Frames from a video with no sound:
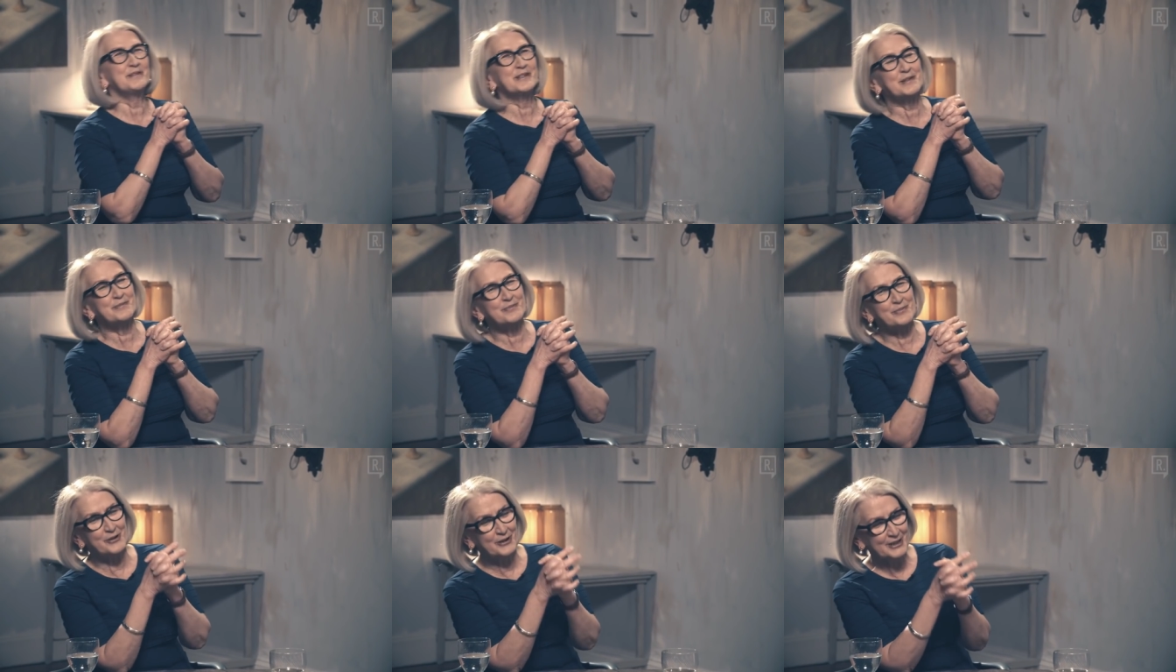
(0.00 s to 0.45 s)
but
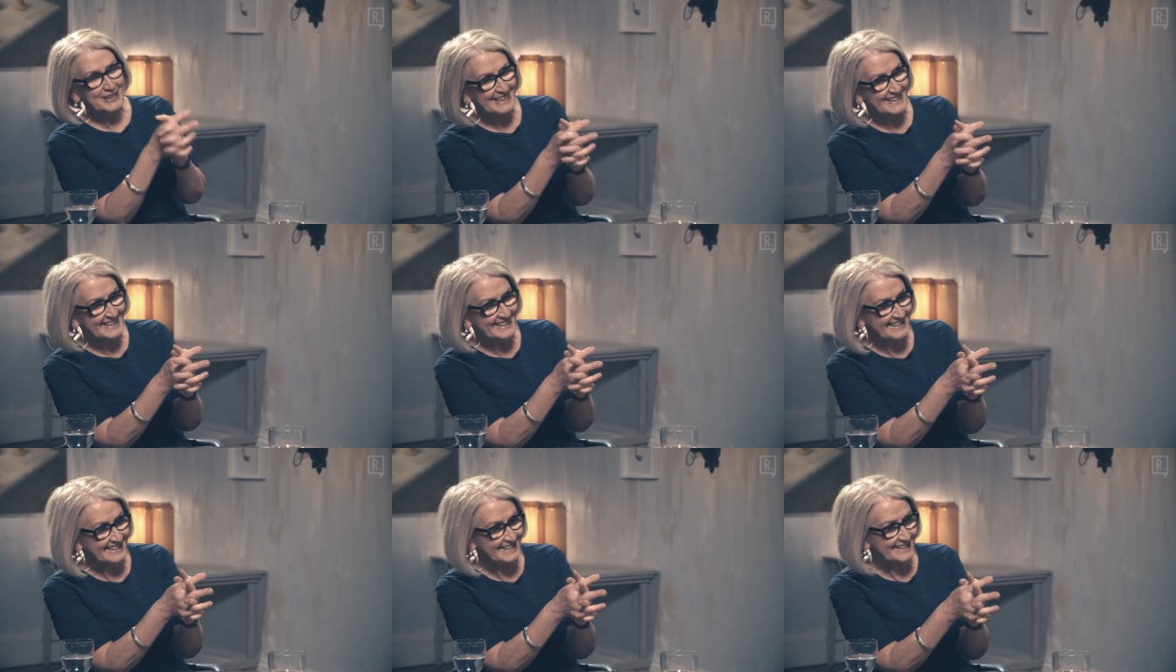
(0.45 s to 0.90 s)
the
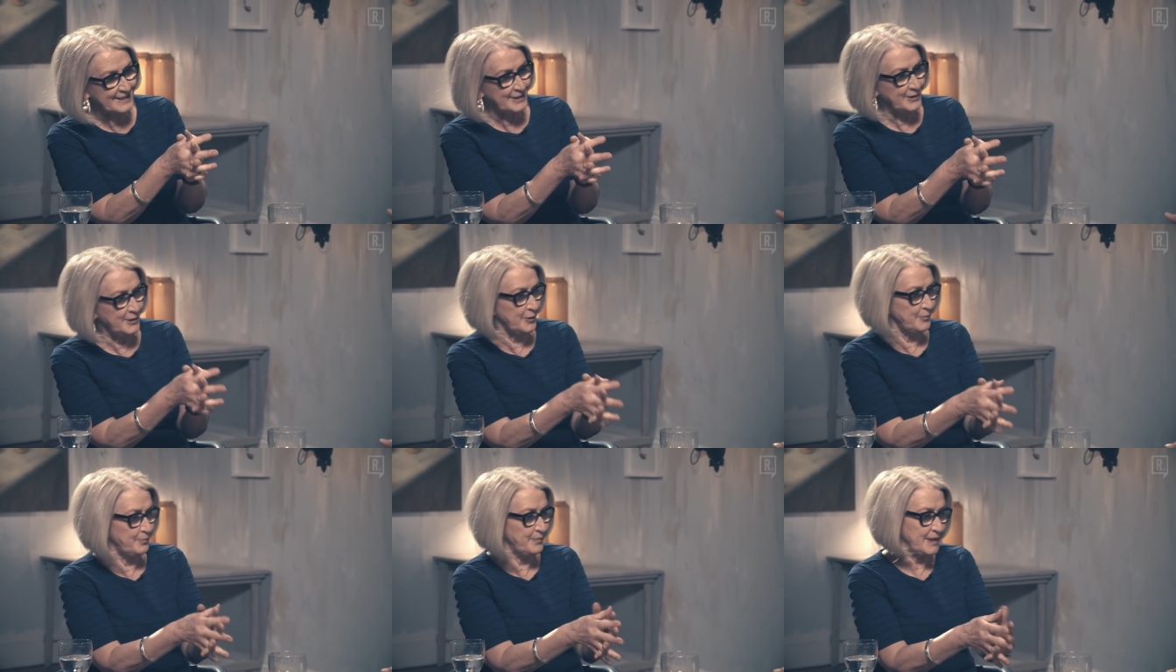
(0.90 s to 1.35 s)
point is,
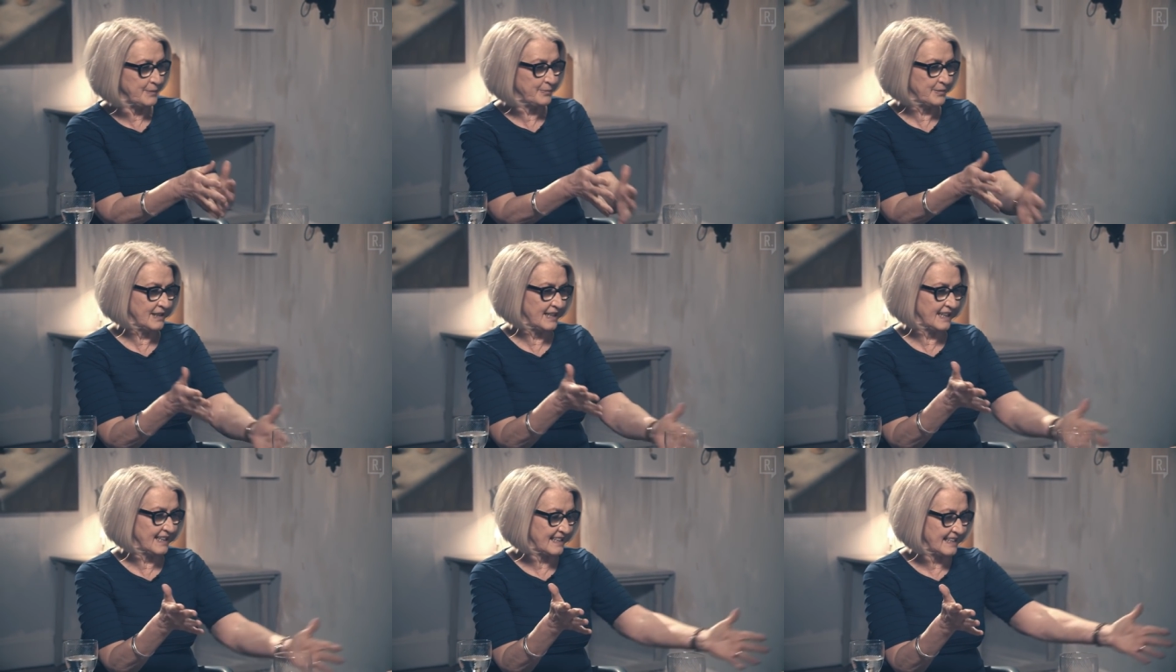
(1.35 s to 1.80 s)
you know,
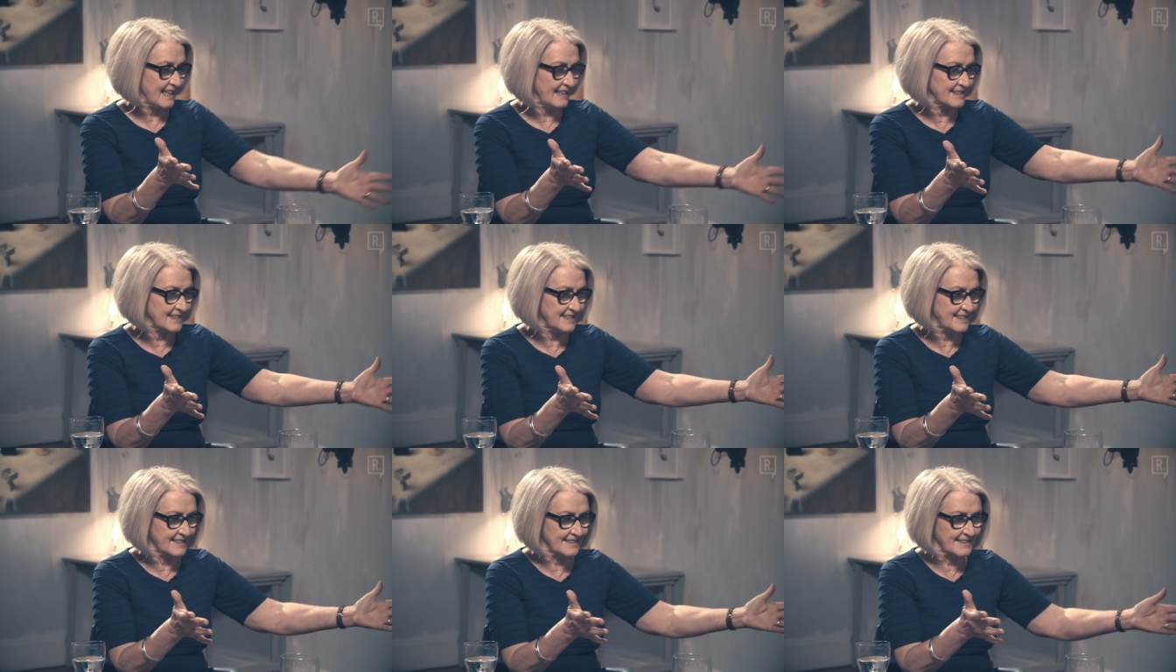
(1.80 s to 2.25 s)
people like
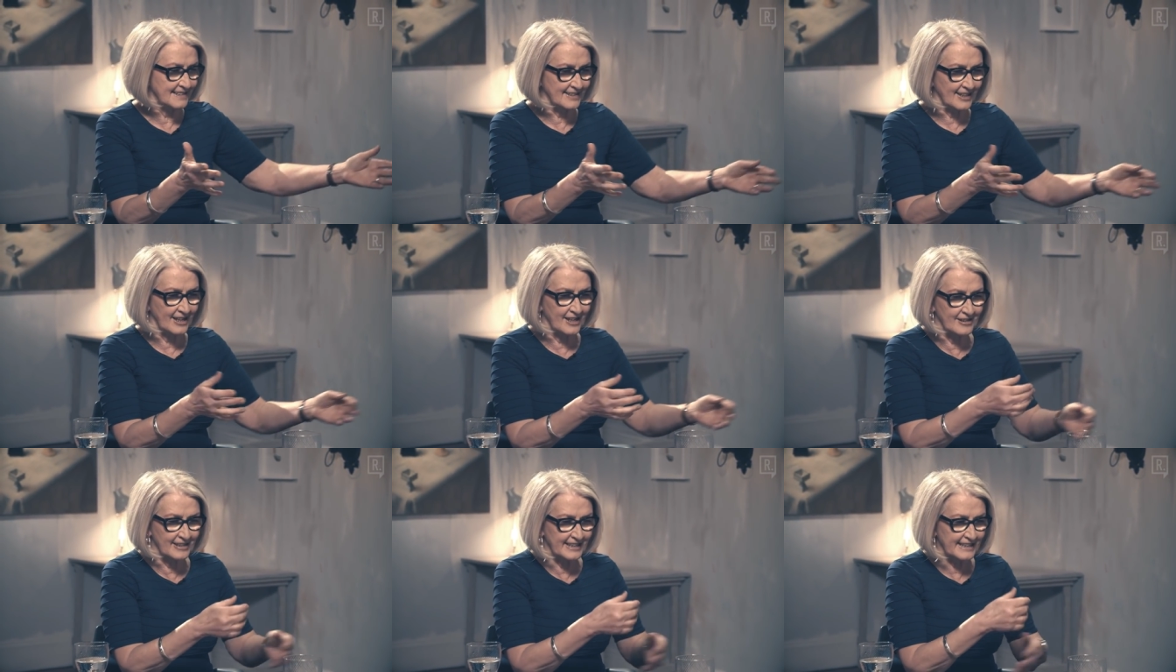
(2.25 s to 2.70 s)
Alistair
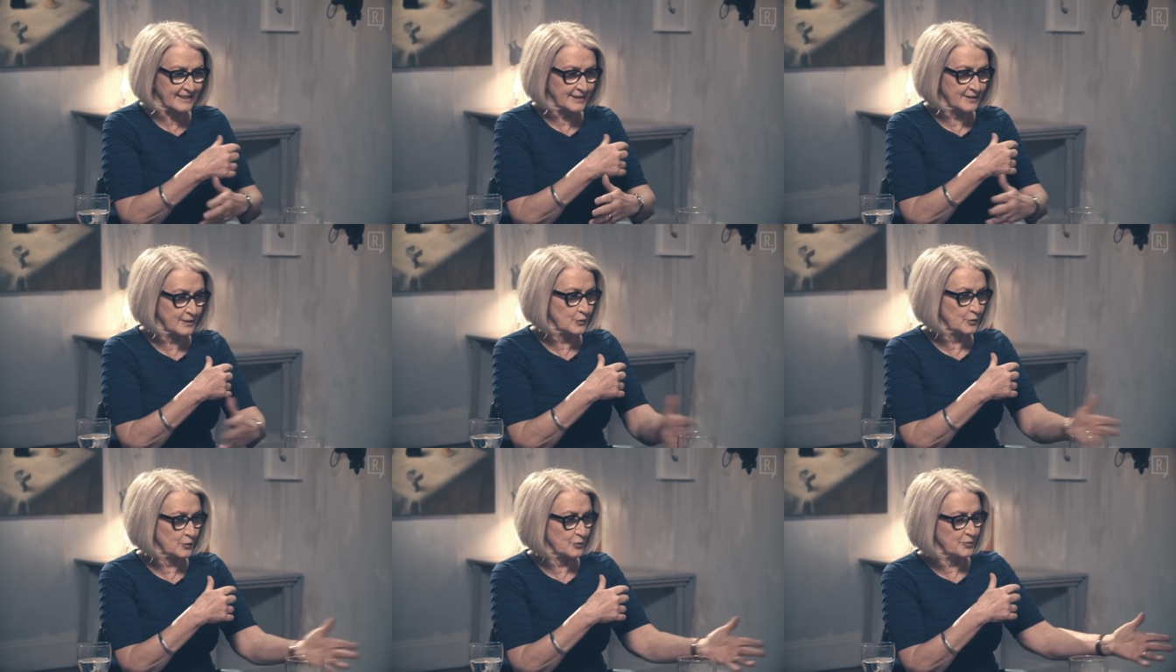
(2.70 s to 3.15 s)
Darling
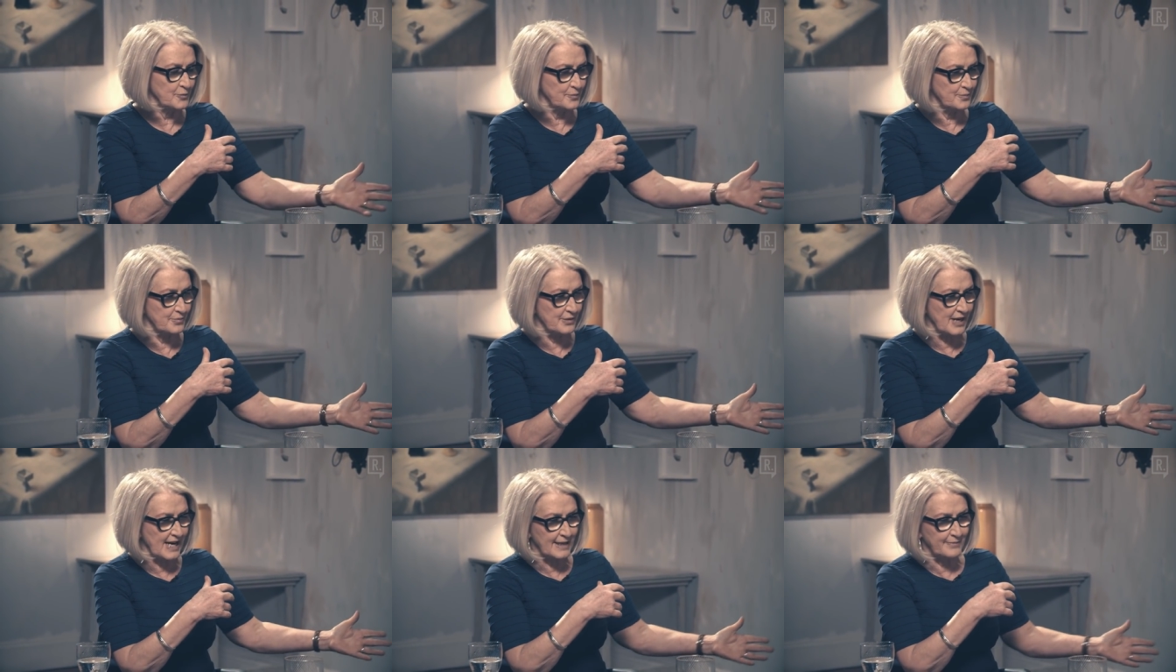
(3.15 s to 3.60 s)
and Gordon
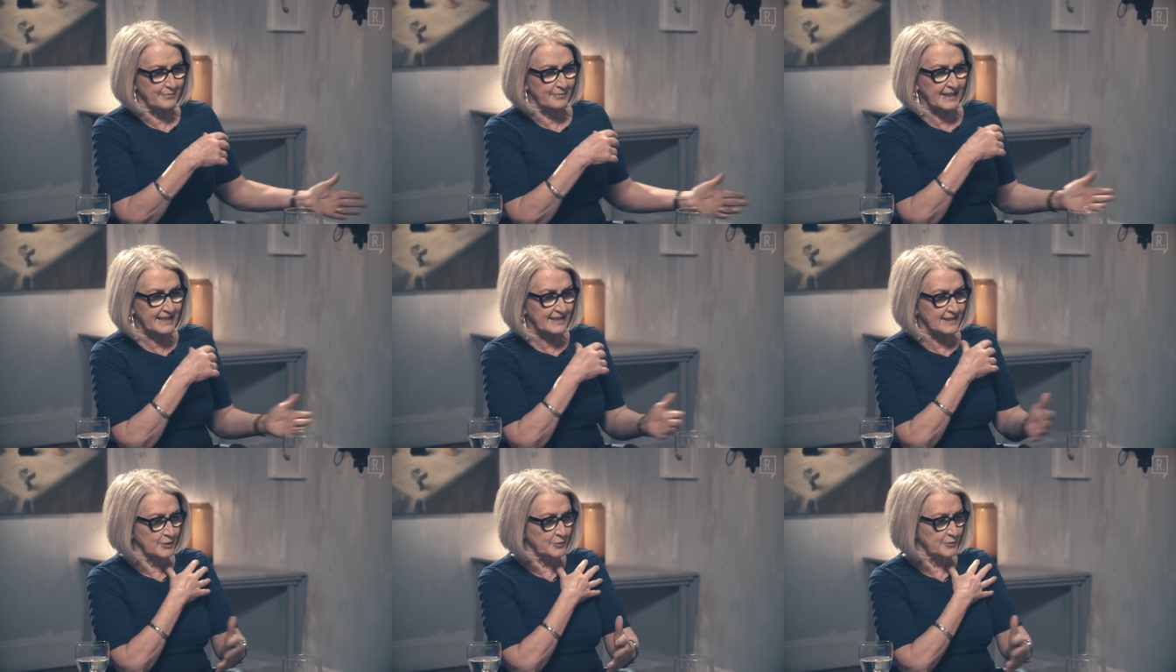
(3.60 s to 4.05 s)
Brown
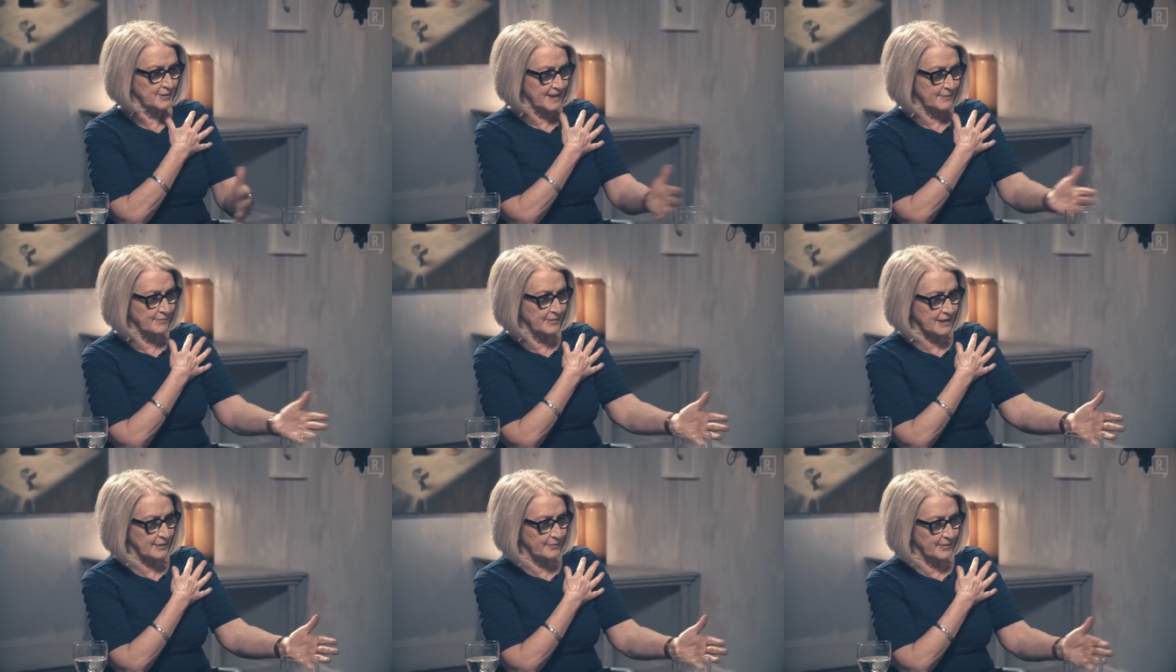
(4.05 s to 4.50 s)
may know
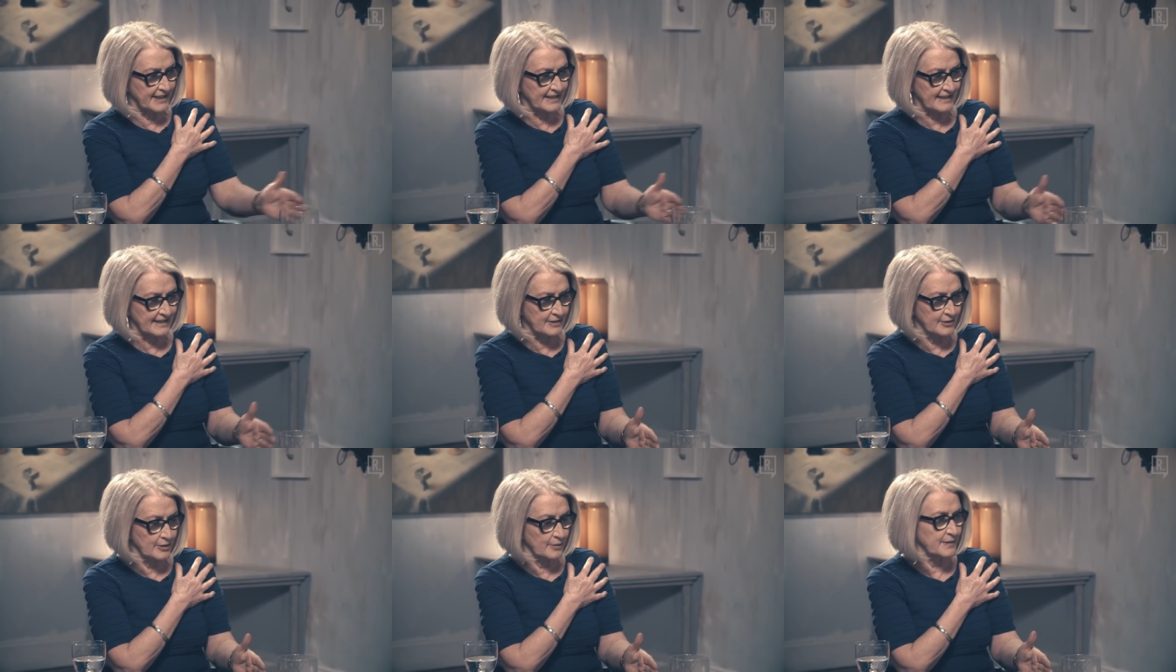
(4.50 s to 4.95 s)
something about
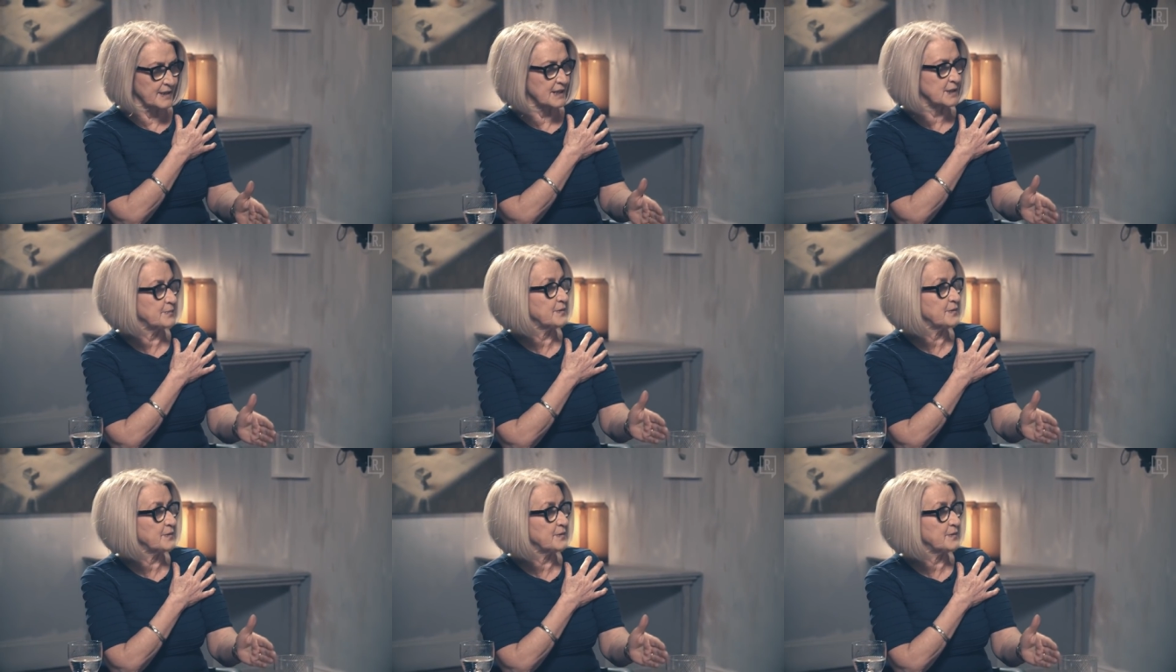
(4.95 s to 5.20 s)
economics,